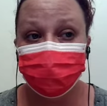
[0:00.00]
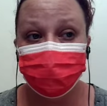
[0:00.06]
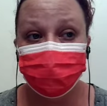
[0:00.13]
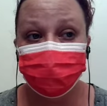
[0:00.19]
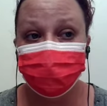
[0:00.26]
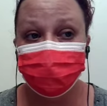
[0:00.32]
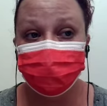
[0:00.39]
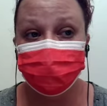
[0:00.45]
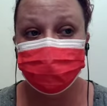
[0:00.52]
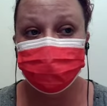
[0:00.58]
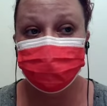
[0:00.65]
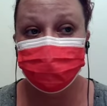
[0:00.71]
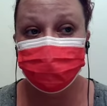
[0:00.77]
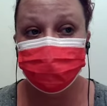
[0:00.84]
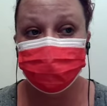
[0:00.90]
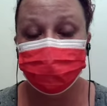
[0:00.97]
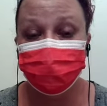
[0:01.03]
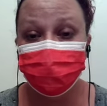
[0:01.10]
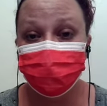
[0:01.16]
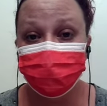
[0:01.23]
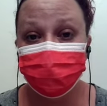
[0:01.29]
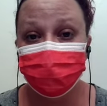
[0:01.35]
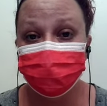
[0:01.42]
it just seems, and
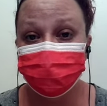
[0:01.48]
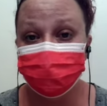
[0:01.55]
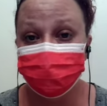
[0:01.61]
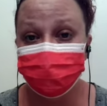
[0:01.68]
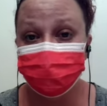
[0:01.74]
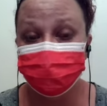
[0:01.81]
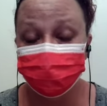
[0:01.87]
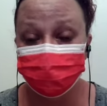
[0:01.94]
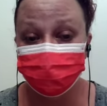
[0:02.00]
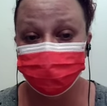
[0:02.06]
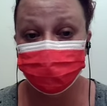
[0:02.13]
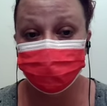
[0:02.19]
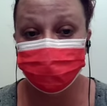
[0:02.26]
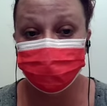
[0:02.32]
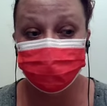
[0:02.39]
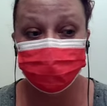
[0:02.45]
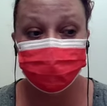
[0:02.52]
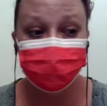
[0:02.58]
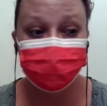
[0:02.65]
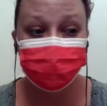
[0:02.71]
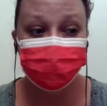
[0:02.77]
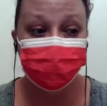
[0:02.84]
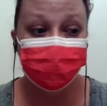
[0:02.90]
you guys see my struggle,
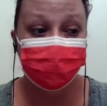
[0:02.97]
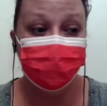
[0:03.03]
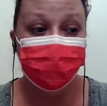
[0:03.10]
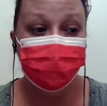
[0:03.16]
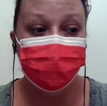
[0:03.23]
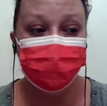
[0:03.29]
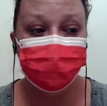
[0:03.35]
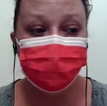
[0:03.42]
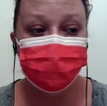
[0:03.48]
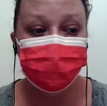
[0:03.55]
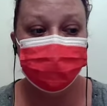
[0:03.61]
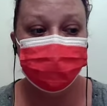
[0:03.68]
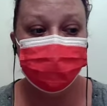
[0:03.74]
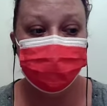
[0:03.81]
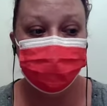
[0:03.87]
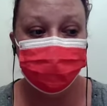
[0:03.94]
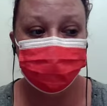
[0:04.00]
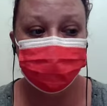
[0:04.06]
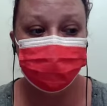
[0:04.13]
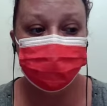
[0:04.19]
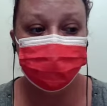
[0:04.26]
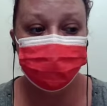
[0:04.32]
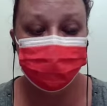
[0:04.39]
like every time I get
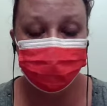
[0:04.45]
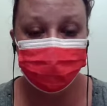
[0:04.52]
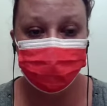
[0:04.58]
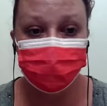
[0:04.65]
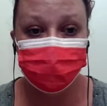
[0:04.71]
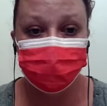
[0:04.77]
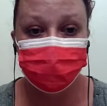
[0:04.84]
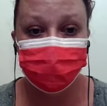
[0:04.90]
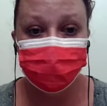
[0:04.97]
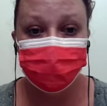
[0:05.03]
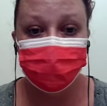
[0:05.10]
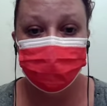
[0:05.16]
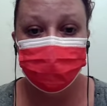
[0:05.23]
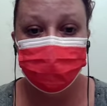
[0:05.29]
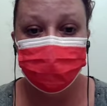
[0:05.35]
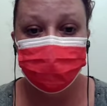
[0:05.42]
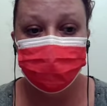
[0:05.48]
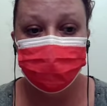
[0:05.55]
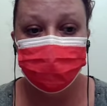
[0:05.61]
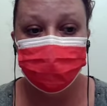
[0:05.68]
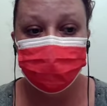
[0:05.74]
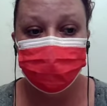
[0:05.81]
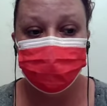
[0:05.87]
up and running,
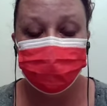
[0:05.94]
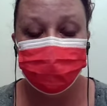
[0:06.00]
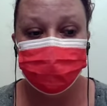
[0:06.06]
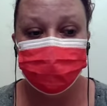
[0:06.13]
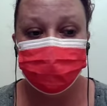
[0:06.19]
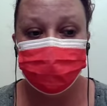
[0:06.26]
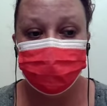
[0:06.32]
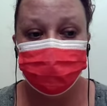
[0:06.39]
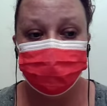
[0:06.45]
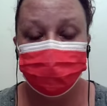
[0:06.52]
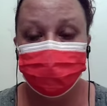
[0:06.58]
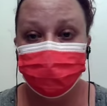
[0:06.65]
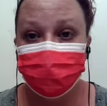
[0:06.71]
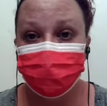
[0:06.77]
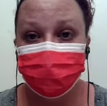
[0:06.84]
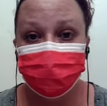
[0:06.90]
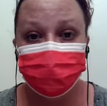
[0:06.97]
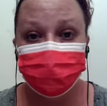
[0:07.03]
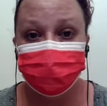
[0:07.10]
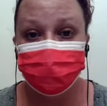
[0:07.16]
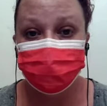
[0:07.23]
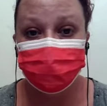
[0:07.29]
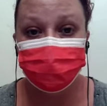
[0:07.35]
it just seems like
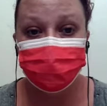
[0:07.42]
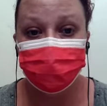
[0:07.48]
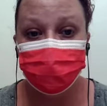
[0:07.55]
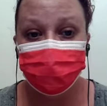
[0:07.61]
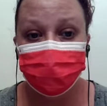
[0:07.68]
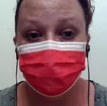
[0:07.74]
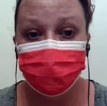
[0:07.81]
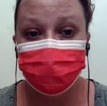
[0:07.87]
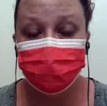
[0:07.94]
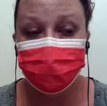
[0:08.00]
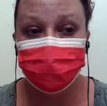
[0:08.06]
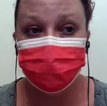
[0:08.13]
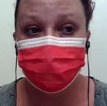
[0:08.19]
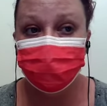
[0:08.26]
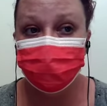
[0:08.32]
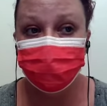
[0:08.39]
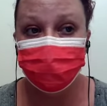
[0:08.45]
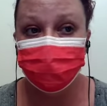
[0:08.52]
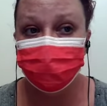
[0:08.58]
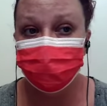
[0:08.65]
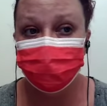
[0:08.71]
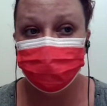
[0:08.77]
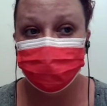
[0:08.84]
I'm not getting
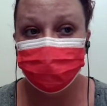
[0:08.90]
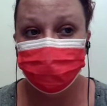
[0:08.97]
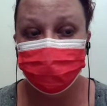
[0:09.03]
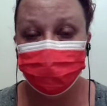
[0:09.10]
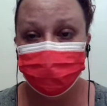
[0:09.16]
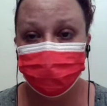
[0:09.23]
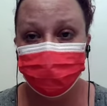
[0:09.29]
anywhere.